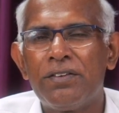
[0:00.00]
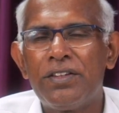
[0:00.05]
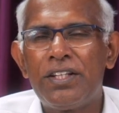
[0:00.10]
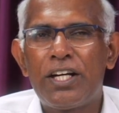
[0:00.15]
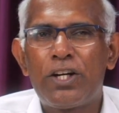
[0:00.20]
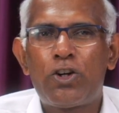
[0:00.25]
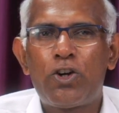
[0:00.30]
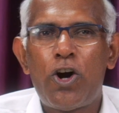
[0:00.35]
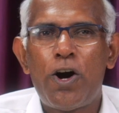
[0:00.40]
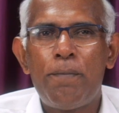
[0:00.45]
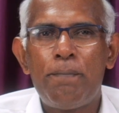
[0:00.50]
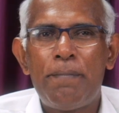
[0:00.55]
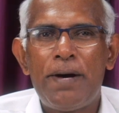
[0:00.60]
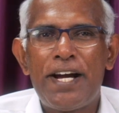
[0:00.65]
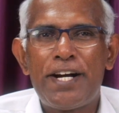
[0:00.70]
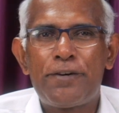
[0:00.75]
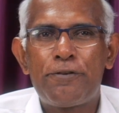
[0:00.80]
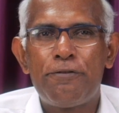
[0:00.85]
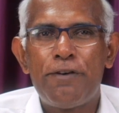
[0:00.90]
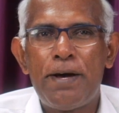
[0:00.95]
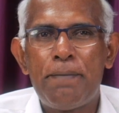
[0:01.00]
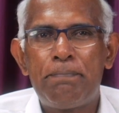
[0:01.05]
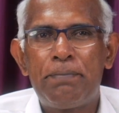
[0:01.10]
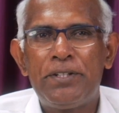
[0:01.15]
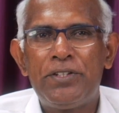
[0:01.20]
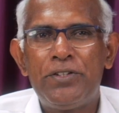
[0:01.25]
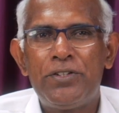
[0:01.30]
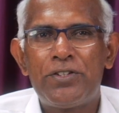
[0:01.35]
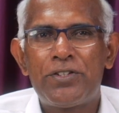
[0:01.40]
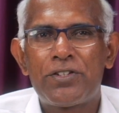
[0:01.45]
their combat
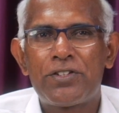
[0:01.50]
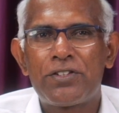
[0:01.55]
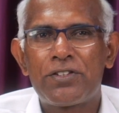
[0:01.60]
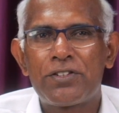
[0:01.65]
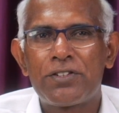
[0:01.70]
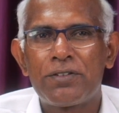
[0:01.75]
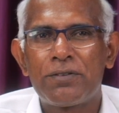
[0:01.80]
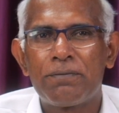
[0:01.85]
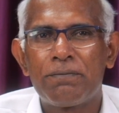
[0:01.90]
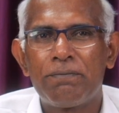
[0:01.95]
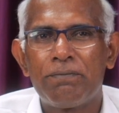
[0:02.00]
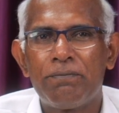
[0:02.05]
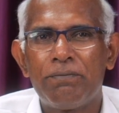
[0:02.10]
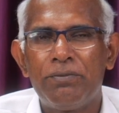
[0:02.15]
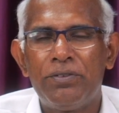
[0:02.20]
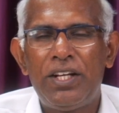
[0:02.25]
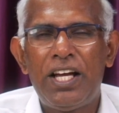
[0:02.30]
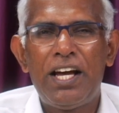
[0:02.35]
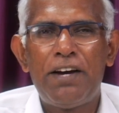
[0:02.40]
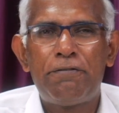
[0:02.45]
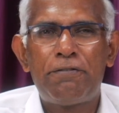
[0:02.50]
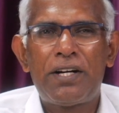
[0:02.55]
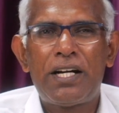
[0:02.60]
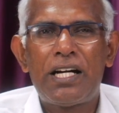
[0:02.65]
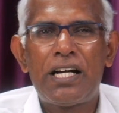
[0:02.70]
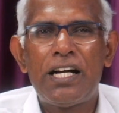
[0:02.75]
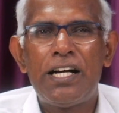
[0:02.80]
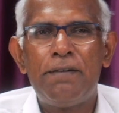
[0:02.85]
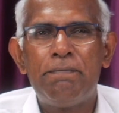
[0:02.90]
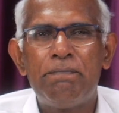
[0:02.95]
weapons. They have
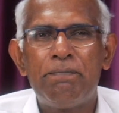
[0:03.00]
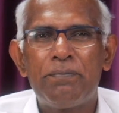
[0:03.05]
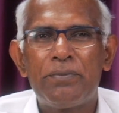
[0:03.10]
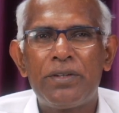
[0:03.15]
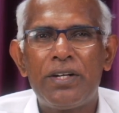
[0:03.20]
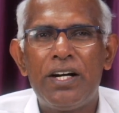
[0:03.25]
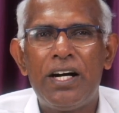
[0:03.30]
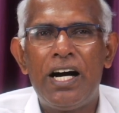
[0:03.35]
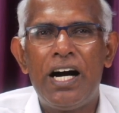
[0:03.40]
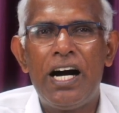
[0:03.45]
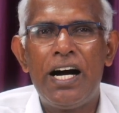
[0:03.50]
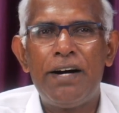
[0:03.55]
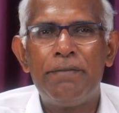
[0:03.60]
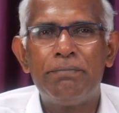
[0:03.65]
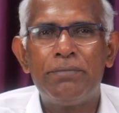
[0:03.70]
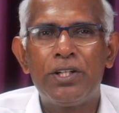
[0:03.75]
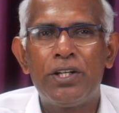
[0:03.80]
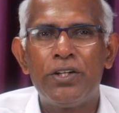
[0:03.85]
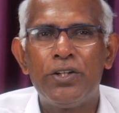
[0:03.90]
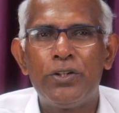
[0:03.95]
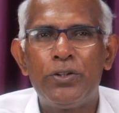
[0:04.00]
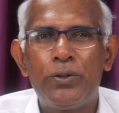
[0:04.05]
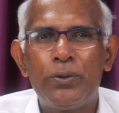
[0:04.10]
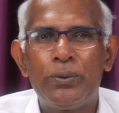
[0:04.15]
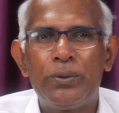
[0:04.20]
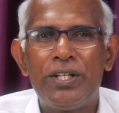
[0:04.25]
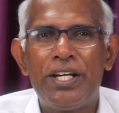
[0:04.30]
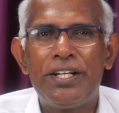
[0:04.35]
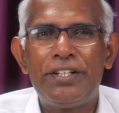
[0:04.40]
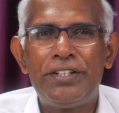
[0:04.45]
come armed to
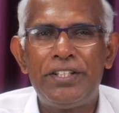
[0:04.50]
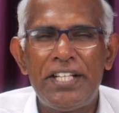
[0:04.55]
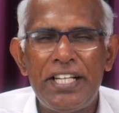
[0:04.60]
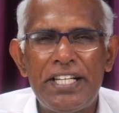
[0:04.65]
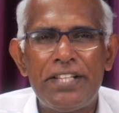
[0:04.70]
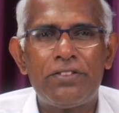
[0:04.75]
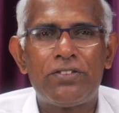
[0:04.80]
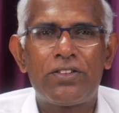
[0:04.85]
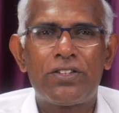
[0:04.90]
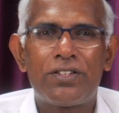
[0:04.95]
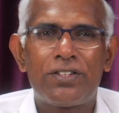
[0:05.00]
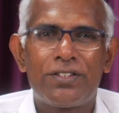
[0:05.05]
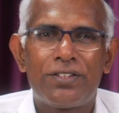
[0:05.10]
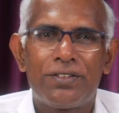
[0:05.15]
their teeth.